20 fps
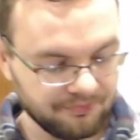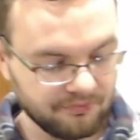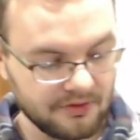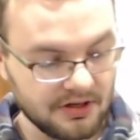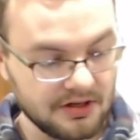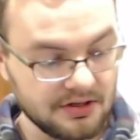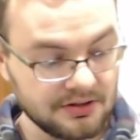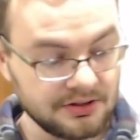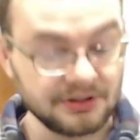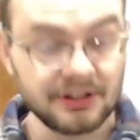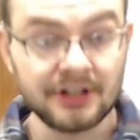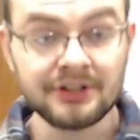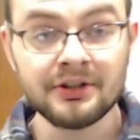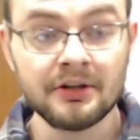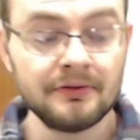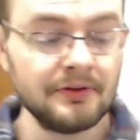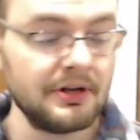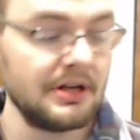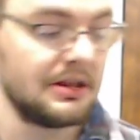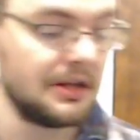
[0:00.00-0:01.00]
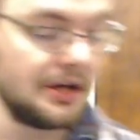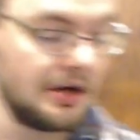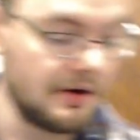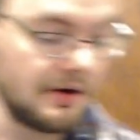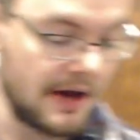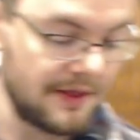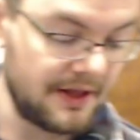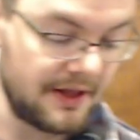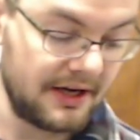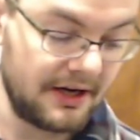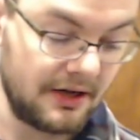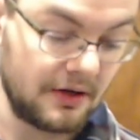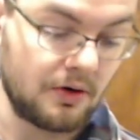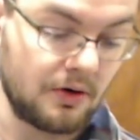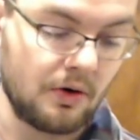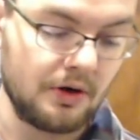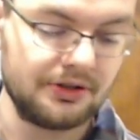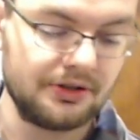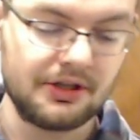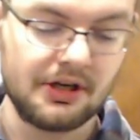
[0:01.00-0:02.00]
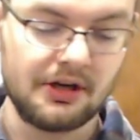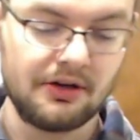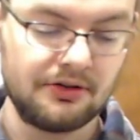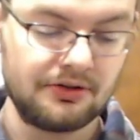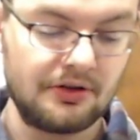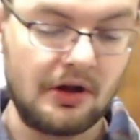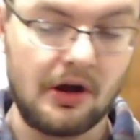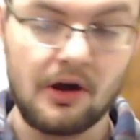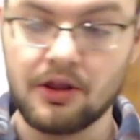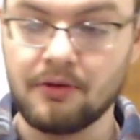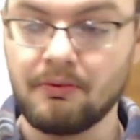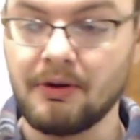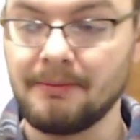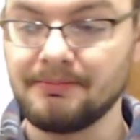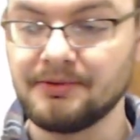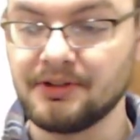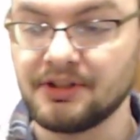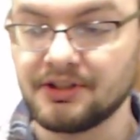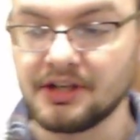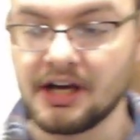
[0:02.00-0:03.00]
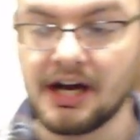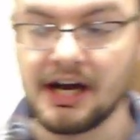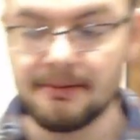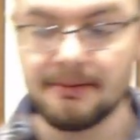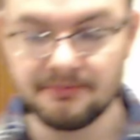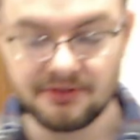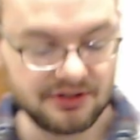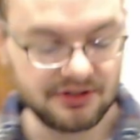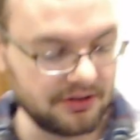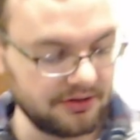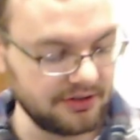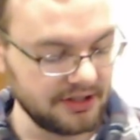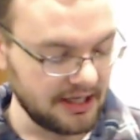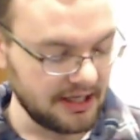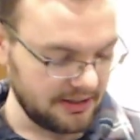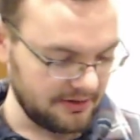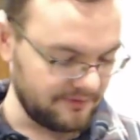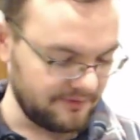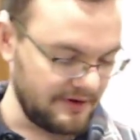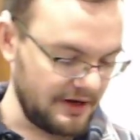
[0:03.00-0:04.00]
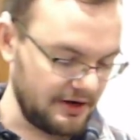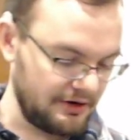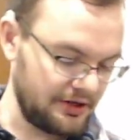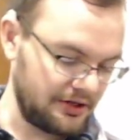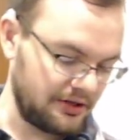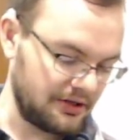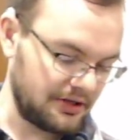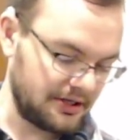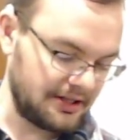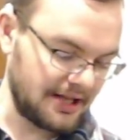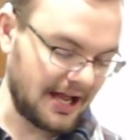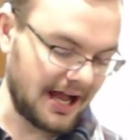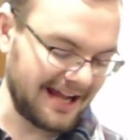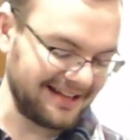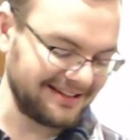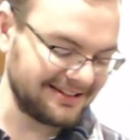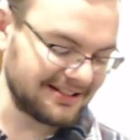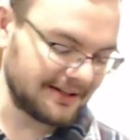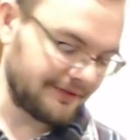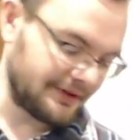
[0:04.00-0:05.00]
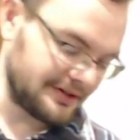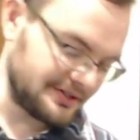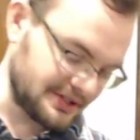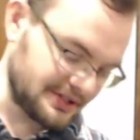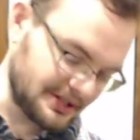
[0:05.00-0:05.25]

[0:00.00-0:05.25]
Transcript: So it does go really low, and then it of course goes all the way up to the top. And so you got a very good height difference of